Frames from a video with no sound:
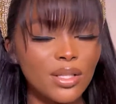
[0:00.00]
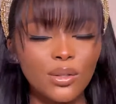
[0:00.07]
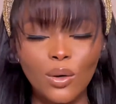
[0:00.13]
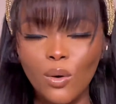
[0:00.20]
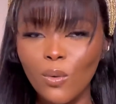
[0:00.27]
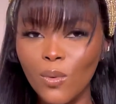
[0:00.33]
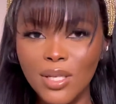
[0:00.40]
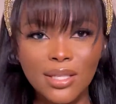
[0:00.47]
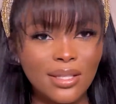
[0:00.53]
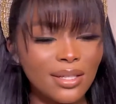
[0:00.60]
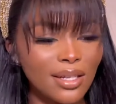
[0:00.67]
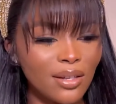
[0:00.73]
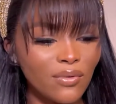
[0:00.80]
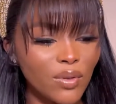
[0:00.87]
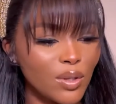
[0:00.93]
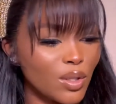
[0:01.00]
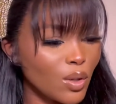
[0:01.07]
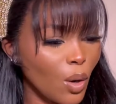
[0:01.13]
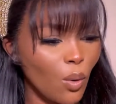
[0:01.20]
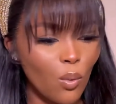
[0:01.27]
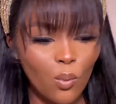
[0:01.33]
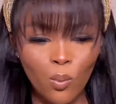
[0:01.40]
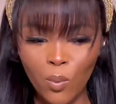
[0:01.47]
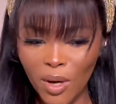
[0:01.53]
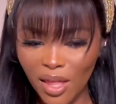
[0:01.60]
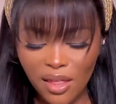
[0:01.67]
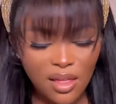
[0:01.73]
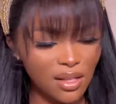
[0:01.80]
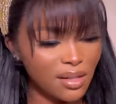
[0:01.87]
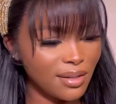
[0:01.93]
always delivers
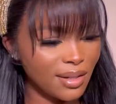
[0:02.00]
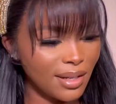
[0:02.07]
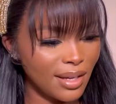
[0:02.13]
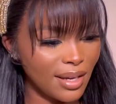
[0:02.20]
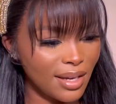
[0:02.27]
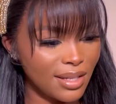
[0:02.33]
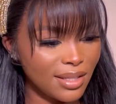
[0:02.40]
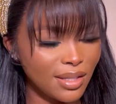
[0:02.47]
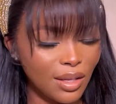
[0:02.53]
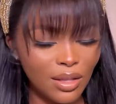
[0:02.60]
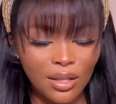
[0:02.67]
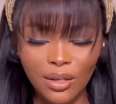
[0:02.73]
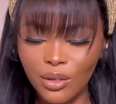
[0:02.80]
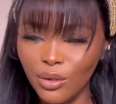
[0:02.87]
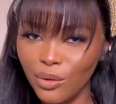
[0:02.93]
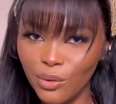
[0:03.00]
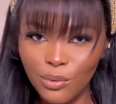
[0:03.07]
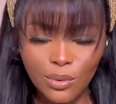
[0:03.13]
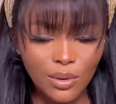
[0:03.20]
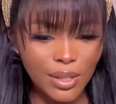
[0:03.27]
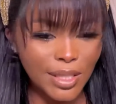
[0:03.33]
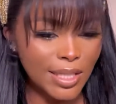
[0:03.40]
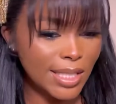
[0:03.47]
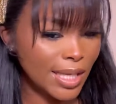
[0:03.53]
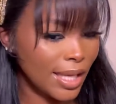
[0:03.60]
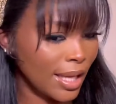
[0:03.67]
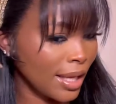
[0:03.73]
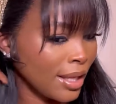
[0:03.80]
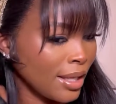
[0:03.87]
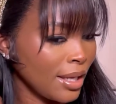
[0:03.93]
with the lace, the good
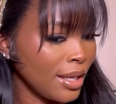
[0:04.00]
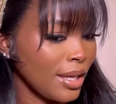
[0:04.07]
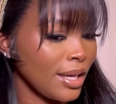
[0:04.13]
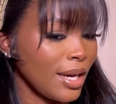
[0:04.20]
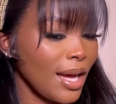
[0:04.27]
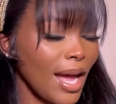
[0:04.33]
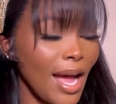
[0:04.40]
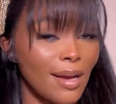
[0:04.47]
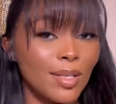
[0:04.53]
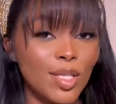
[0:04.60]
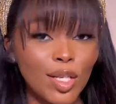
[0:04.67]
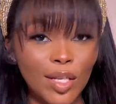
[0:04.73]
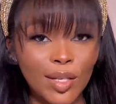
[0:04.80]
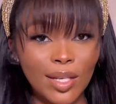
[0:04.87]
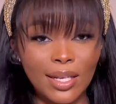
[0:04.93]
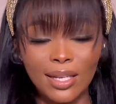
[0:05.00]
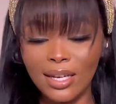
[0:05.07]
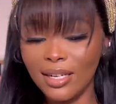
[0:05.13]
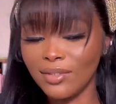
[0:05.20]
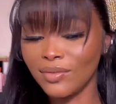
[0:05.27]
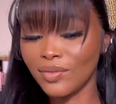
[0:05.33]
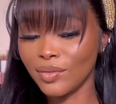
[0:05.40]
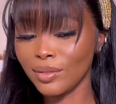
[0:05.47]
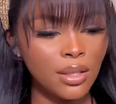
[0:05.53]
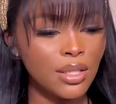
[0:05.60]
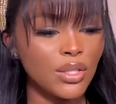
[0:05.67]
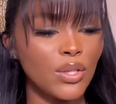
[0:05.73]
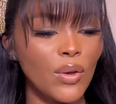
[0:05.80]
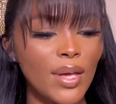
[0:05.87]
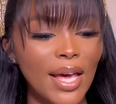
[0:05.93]
quality. Absolutely love.
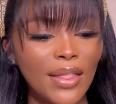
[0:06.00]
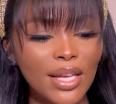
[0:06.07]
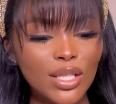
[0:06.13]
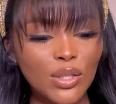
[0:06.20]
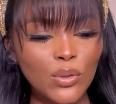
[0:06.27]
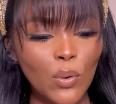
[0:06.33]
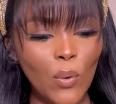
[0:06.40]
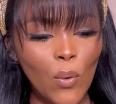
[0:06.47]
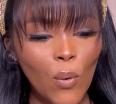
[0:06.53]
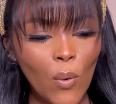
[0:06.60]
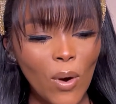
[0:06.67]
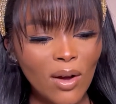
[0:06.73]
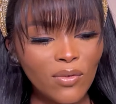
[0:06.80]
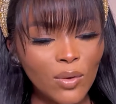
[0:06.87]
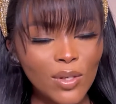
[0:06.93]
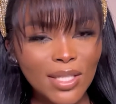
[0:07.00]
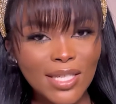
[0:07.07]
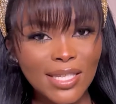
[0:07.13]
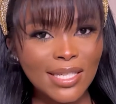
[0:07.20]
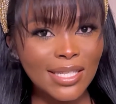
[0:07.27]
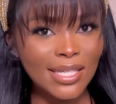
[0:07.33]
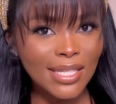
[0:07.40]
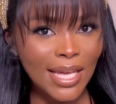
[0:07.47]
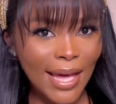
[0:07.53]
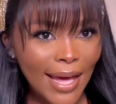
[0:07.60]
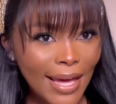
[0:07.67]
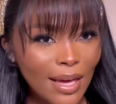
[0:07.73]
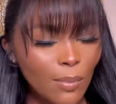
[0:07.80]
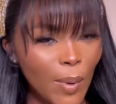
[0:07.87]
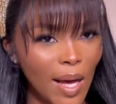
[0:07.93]
So yeah, that's all I've got to
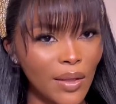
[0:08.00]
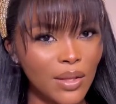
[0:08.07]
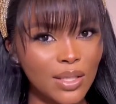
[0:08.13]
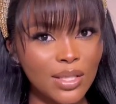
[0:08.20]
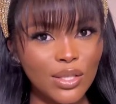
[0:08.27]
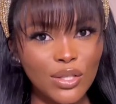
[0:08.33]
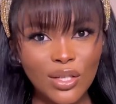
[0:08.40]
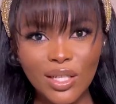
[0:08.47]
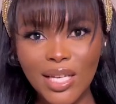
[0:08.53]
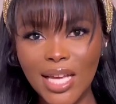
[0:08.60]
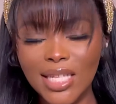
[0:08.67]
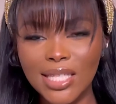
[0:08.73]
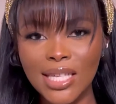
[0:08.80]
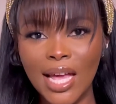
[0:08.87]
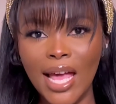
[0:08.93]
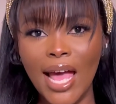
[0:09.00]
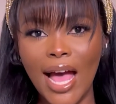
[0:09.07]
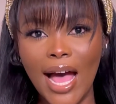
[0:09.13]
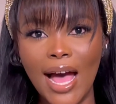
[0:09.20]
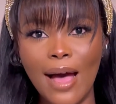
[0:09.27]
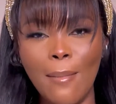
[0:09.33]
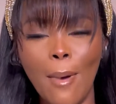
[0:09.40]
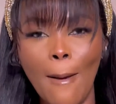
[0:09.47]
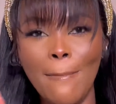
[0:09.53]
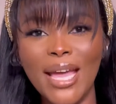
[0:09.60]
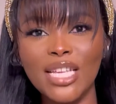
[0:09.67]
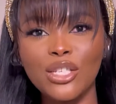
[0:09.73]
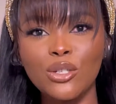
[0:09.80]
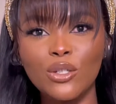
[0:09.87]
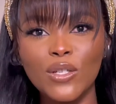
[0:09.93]
say about this unit. Make
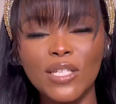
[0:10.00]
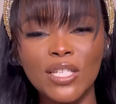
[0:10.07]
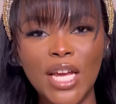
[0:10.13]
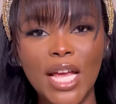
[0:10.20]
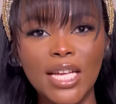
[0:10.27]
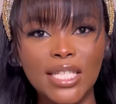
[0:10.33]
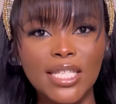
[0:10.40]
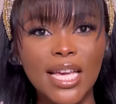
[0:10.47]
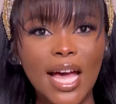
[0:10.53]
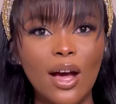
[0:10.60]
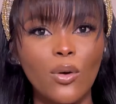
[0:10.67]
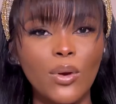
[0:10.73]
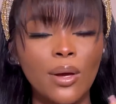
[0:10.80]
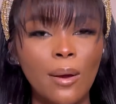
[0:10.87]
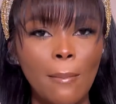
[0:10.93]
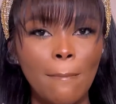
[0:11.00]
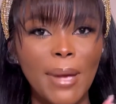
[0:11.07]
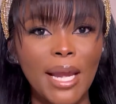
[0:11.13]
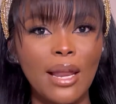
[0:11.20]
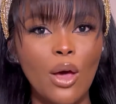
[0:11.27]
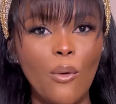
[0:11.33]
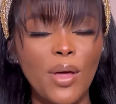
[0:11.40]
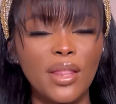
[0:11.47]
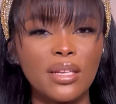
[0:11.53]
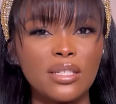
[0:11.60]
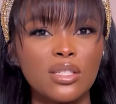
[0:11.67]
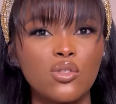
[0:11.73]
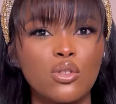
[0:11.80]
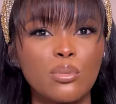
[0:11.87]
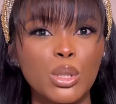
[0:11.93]
sure to check down below in the
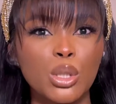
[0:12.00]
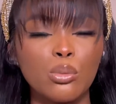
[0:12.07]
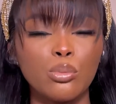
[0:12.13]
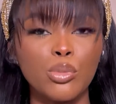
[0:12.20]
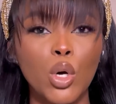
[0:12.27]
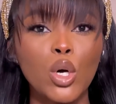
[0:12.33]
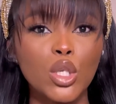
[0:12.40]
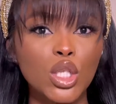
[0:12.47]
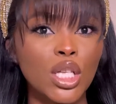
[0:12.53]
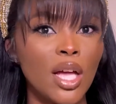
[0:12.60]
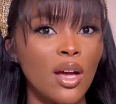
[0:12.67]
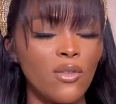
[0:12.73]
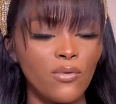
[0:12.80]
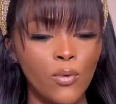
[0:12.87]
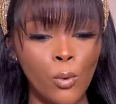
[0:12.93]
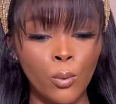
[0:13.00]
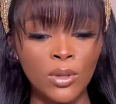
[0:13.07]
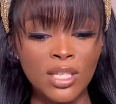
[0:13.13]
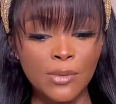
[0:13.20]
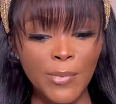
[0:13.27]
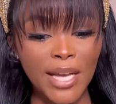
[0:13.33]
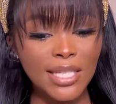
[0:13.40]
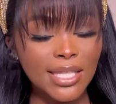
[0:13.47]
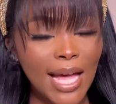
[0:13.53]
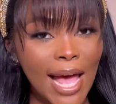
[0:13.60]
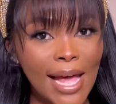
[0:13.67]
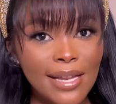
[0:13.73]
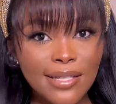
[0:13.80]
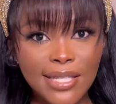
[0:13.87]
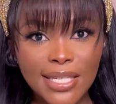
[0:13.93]
description box for the specs
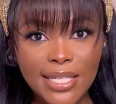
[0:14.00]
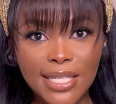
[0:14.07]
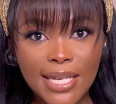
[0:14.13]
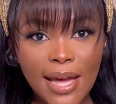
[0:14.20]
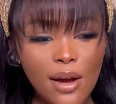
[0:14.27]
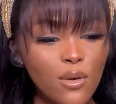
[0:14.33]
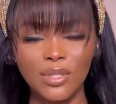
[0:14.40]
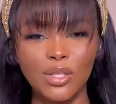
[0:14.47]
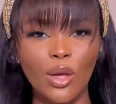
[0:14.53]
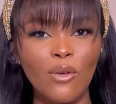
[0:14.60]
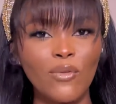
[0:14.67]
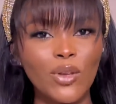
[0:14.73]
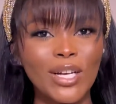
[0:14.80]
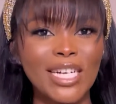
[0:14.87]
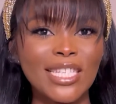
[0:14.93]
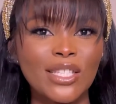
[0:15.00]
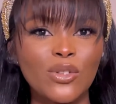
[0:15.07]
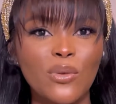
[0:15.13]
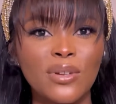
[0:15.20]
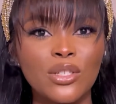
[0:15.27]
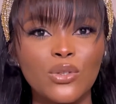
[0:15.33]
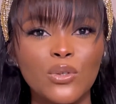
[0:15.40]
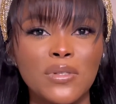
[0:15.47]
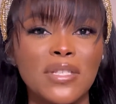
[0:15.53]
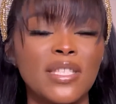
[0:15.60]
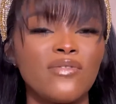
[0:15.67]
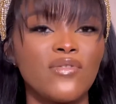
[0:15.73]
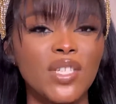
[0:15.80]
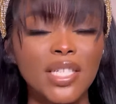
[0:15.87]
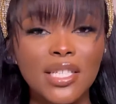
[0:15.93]
and details. So if you guys do enjoy this
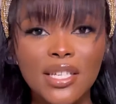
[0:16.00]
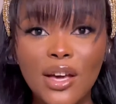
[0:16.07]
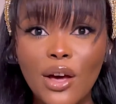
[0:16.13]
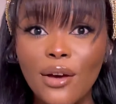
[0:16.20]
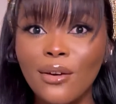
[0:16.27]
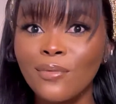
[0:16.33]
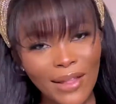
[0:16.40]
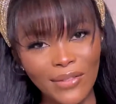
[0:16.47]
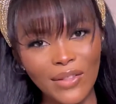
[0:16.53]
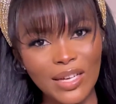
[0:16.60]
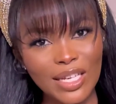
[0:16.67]
video and the